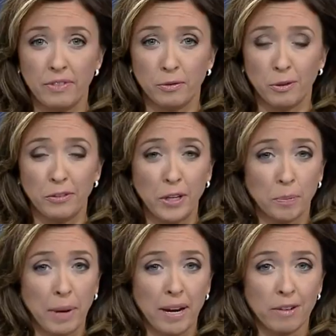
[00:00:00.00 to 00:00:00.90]
A
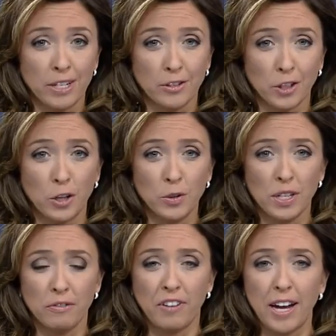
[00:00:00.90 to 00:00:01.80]
Revere parent is
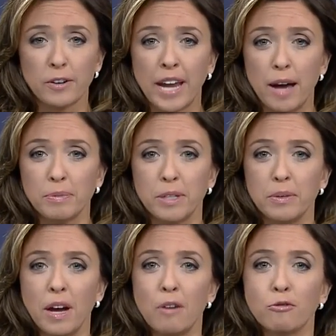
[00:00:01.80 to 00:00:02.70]
accusing a fire
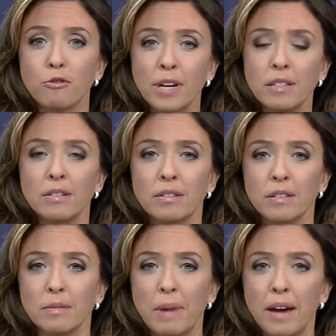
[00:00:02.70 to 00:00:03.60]
captain of
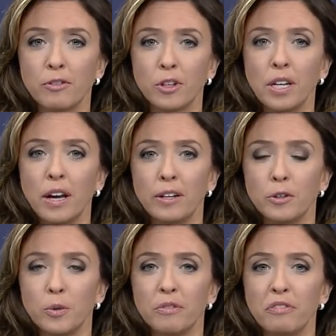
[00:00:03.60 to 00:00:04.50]
racism after he got
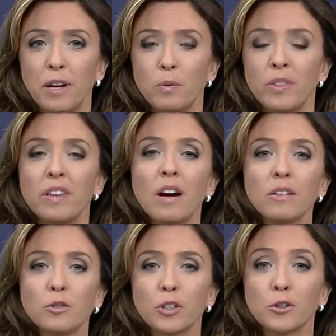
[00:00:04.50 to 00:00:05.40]
into a fight with
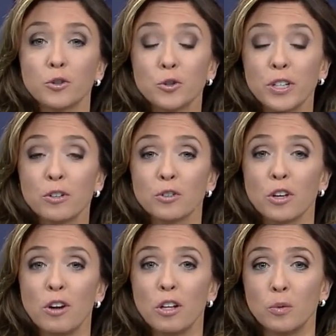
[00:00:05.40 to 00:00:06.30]
young trick-or-treaters
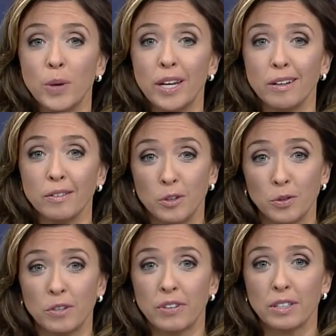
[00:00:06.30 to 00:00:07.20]
on Halloween.
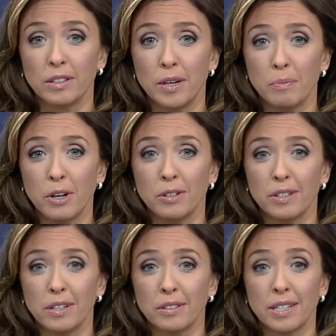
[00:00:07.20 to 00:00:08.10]
News Center 5's Liam
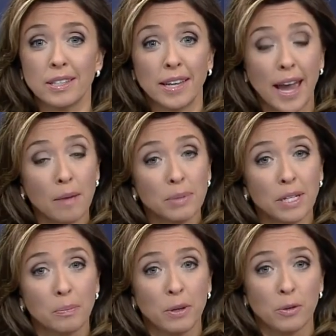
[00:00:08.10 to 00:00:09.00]
Martin tells us the
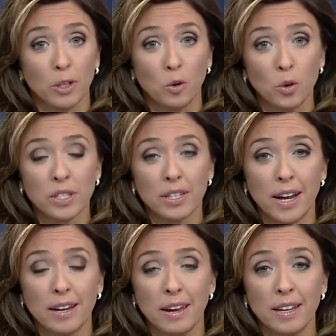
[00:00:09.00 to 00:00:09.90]
captain appeared in court
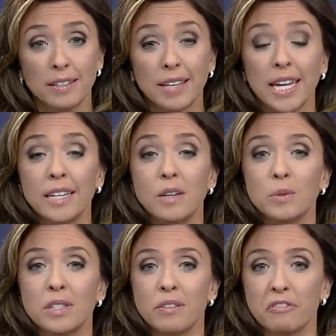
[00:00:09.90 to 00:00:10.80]
today saying he
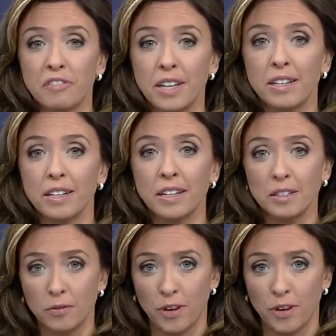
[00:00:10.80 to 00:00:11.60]
was defending his